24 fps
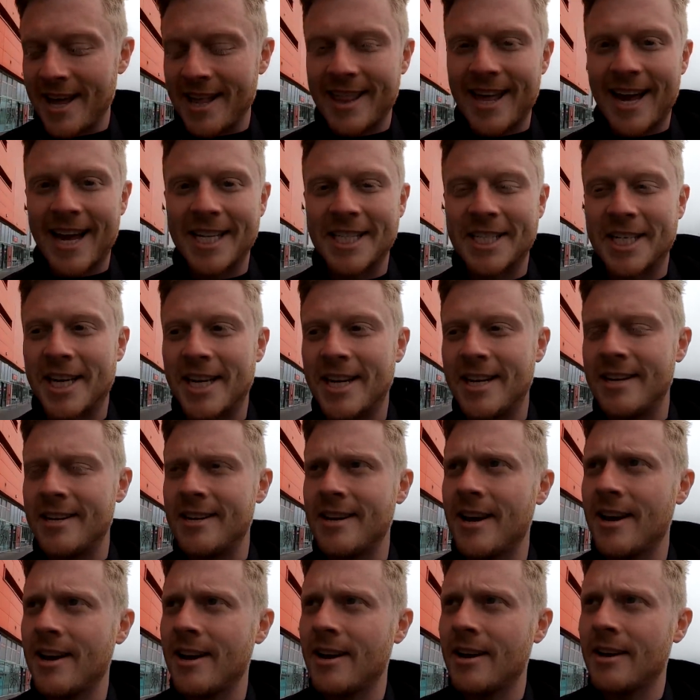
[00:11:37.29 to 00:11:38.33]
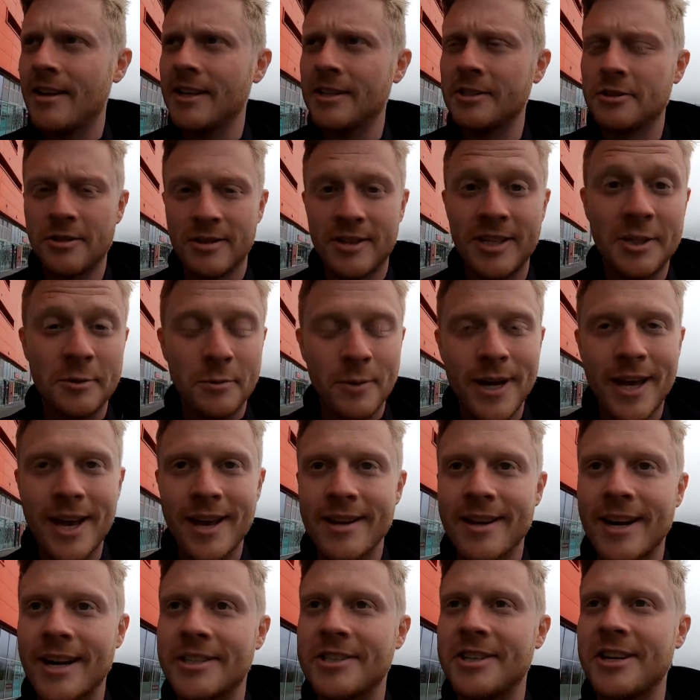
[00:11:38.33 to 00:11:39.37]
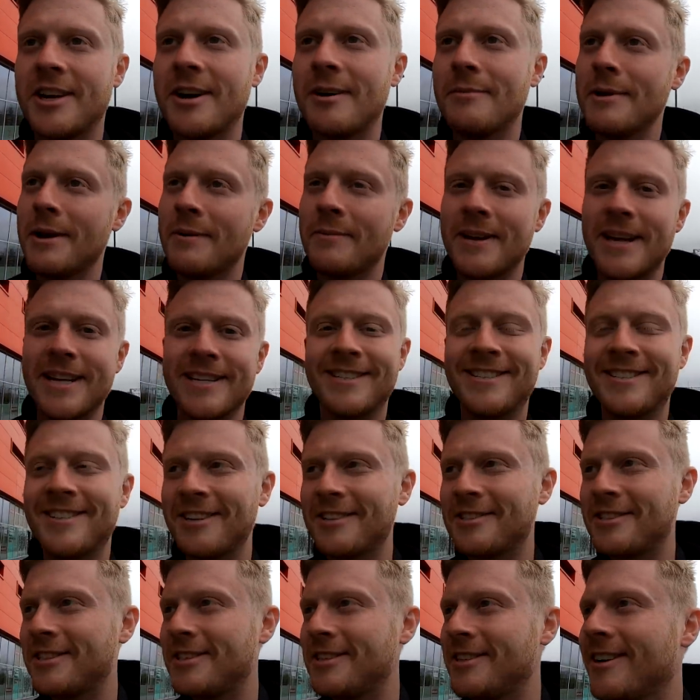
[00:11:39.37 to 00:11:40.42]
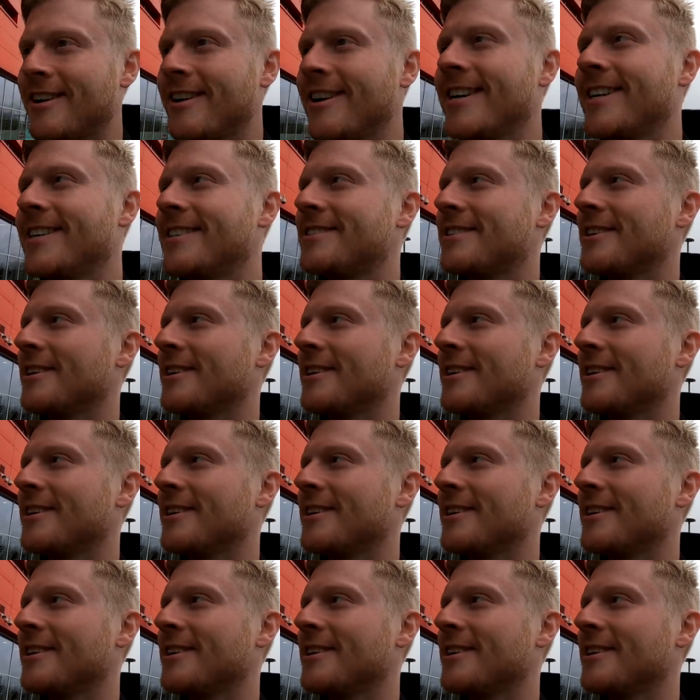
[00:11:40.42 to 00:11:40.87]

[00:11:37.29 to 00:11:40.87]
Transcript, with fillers: That is in, uh, that's this weekend actually coming up against Sutton United.